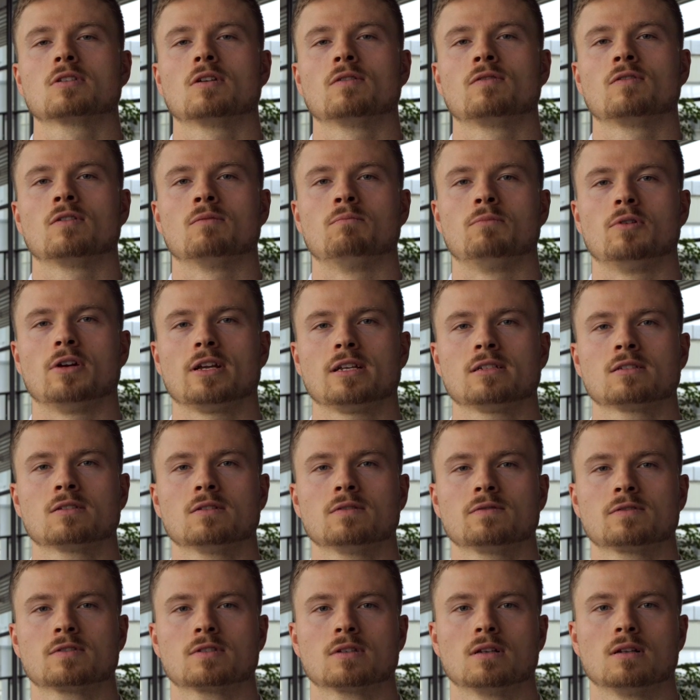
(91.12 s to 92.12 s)
of
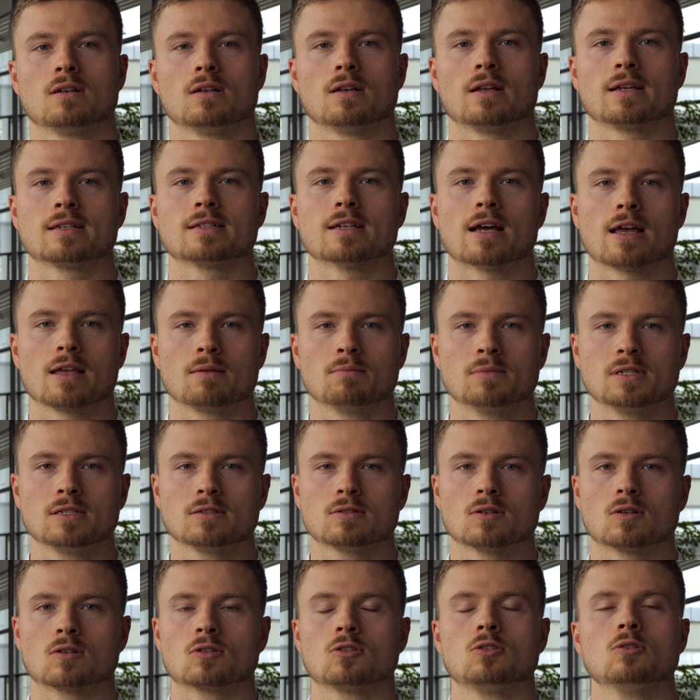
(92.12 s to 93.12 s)
abrasives like diamond
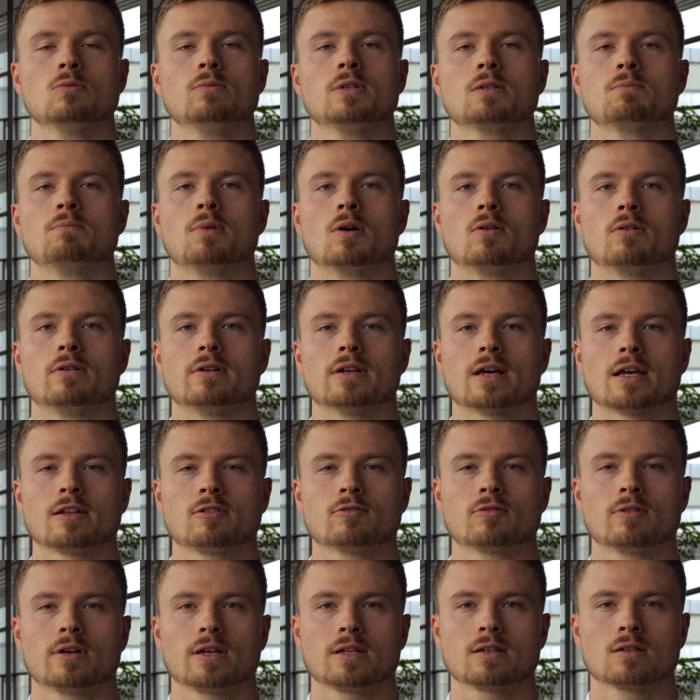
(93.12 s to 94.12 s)
or cubic boron
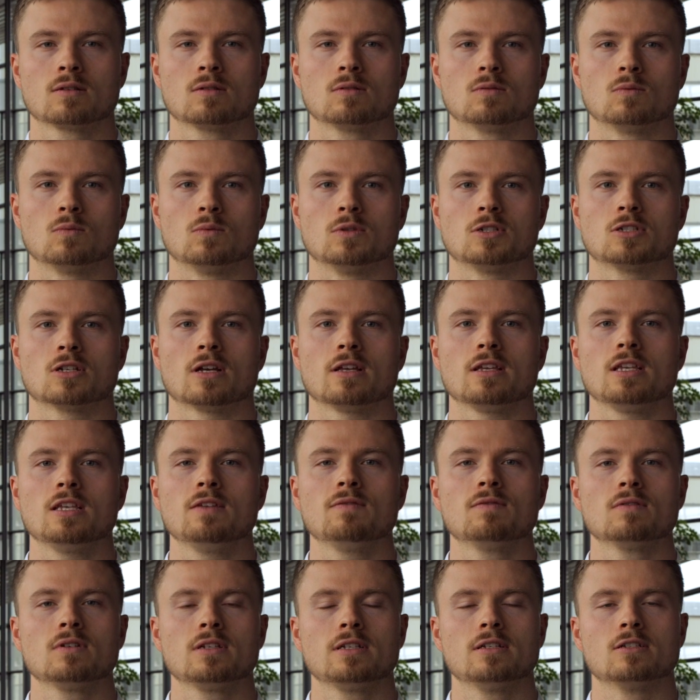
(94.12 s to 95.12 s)
nitride, which are
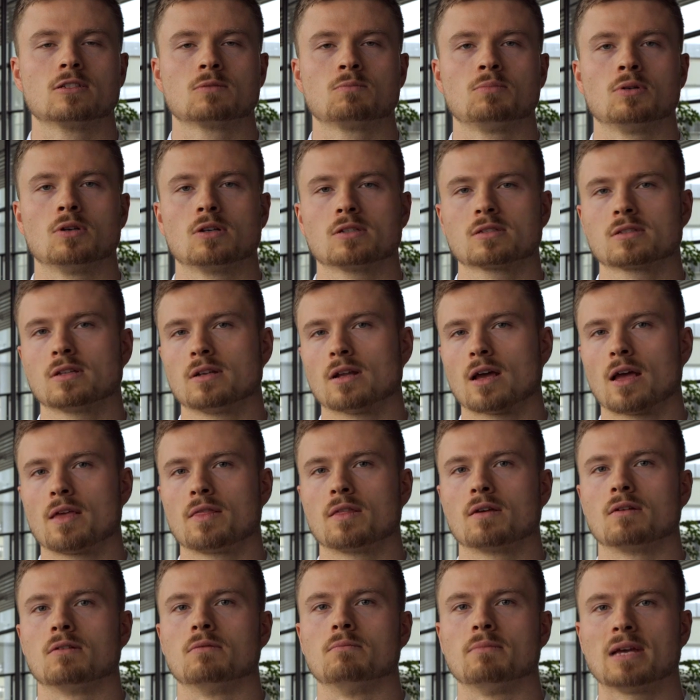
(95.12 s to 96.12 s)
evenly dispersed in
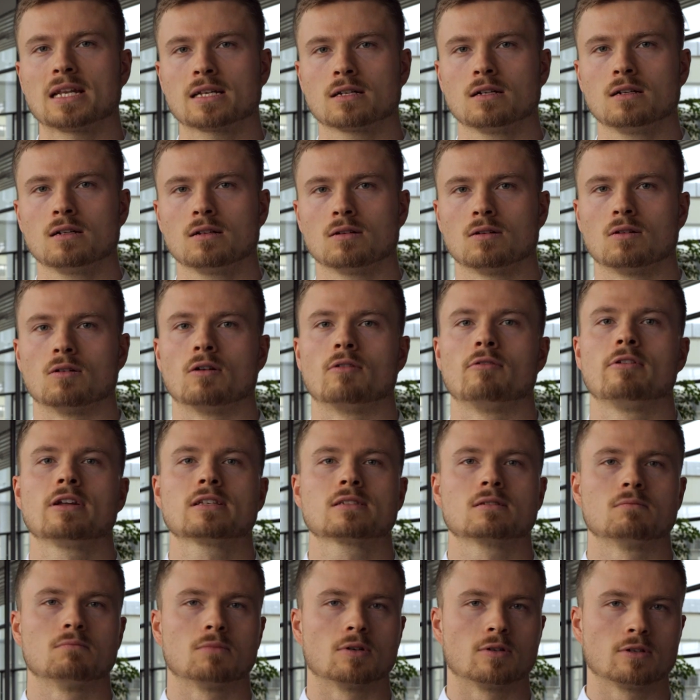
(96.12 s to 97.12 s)
either a metal or
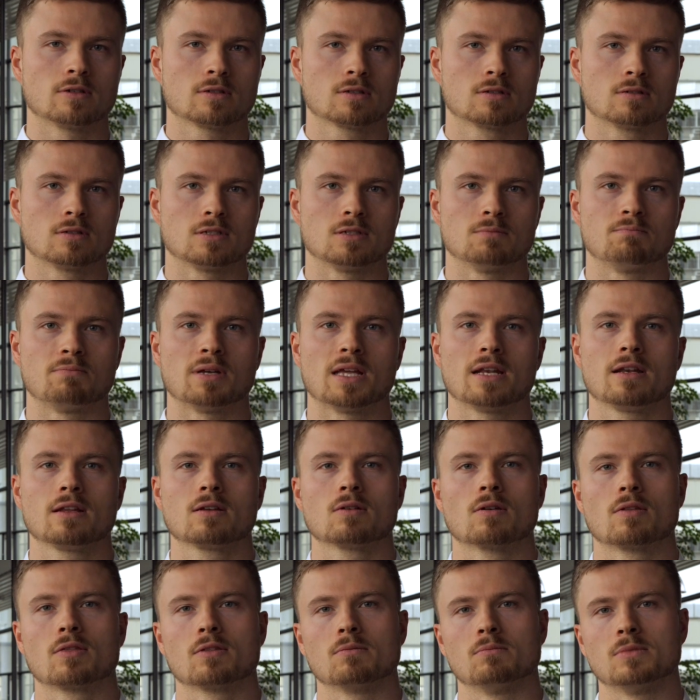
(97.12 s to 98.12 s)
resin bond, depending
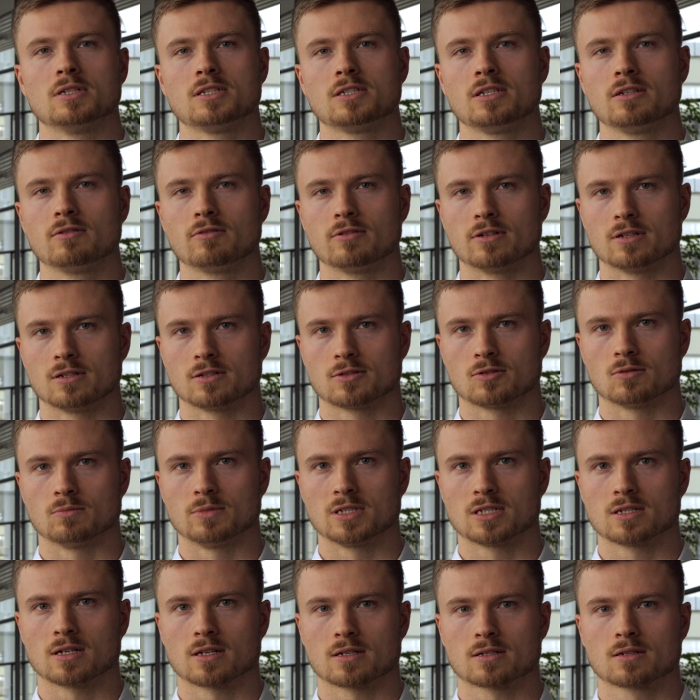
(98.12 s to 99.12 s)
on the material to be
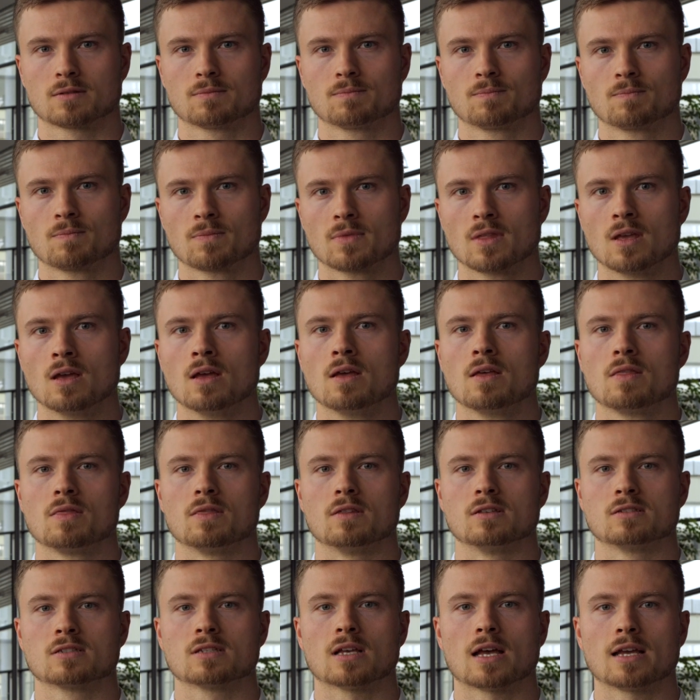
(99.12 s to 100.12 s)
cut.
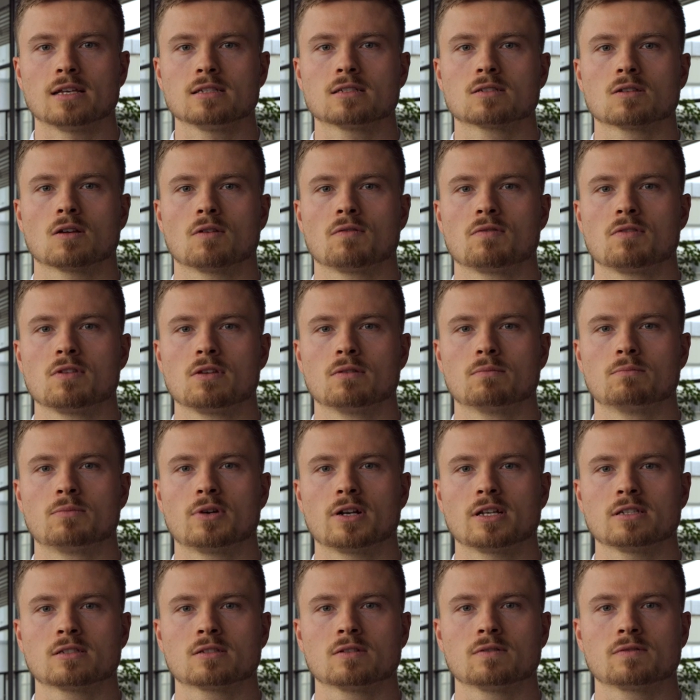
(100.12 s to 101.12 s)
The size of the
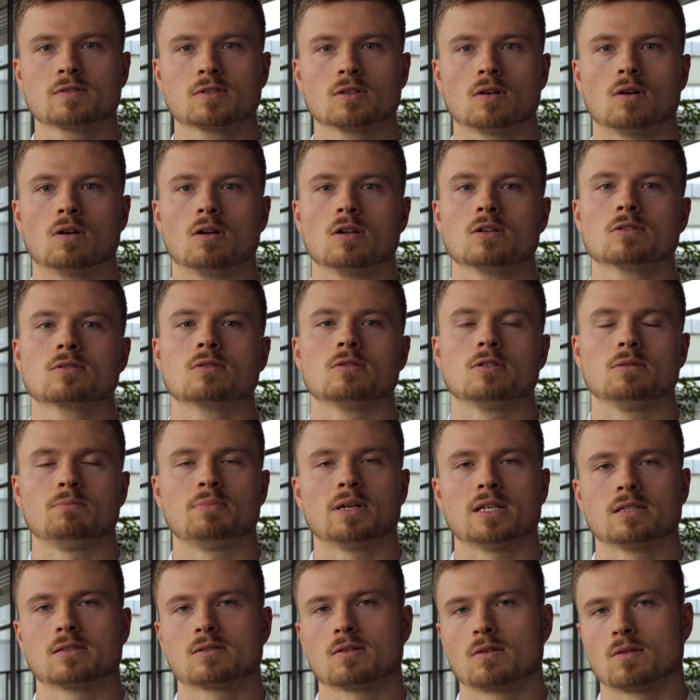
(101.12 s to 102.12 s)
abrasives also
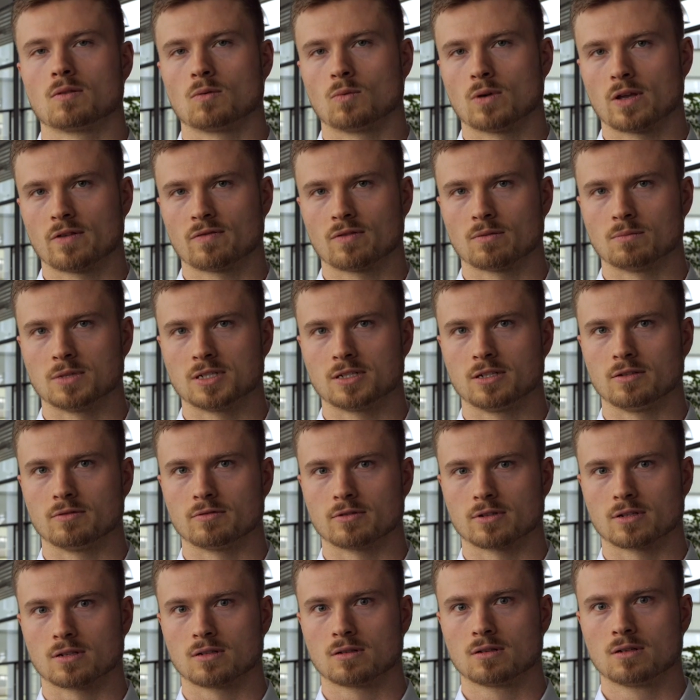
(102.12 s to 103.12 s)
depends on the wafer
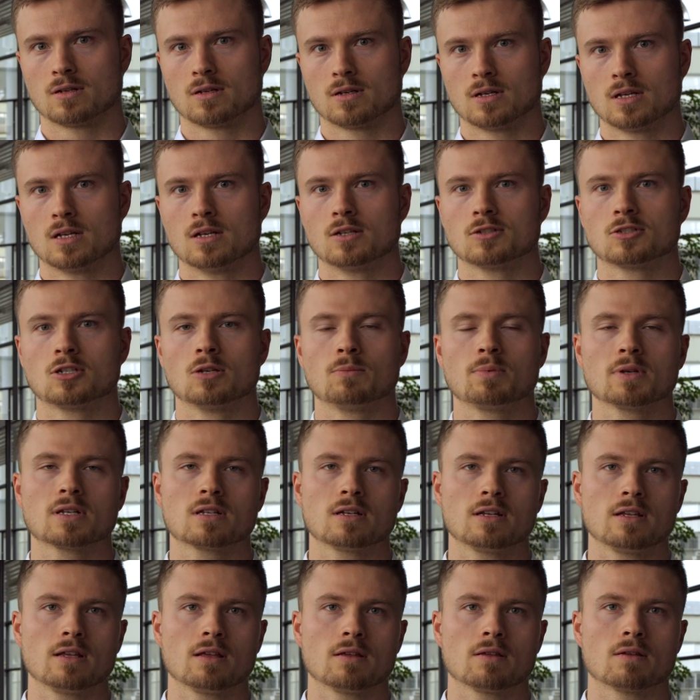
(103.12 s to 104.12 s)
material.
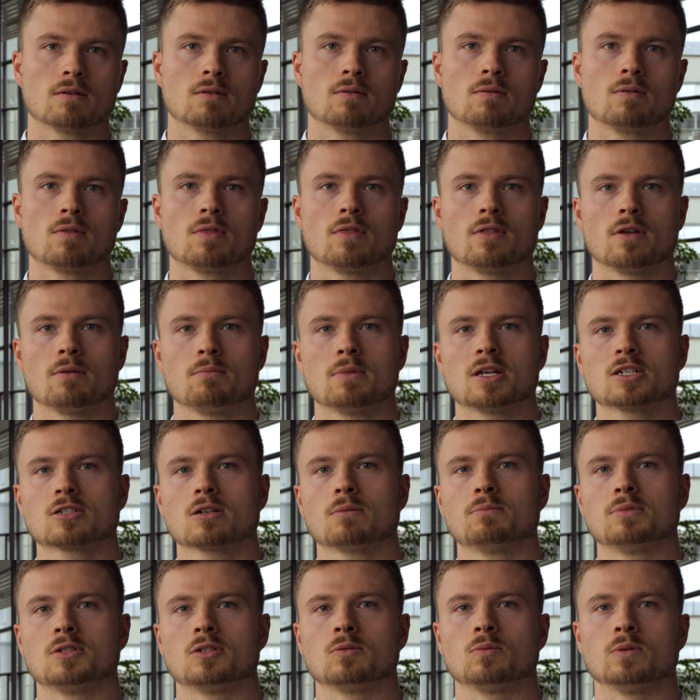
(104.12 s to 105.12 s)
Typically, they measure
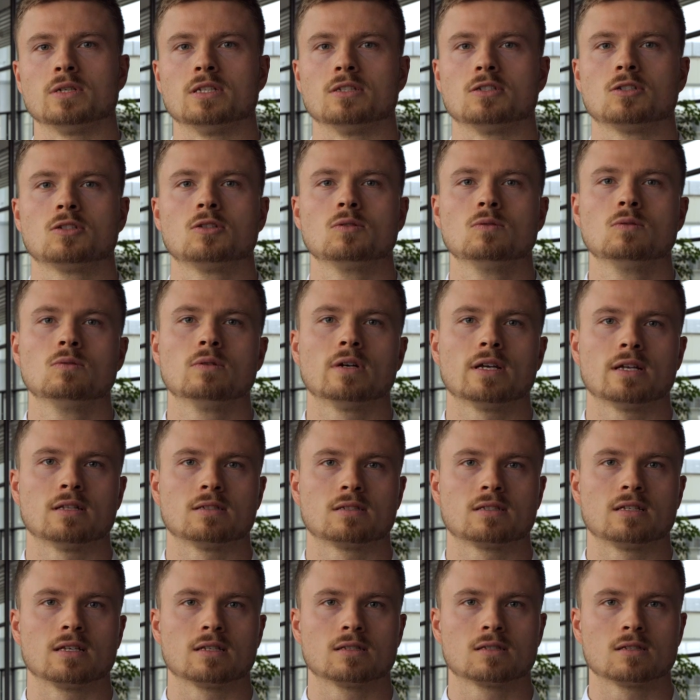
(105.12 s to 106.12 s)
between 2 and
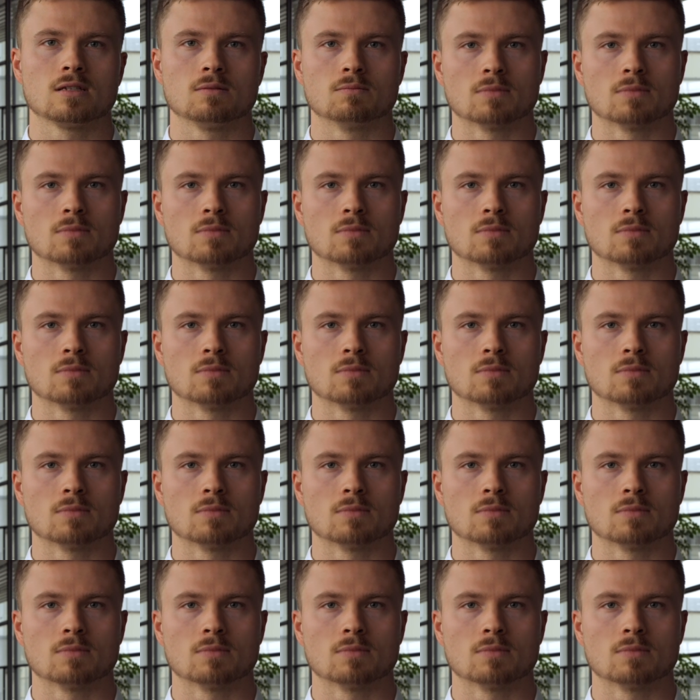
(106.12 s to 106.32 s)
60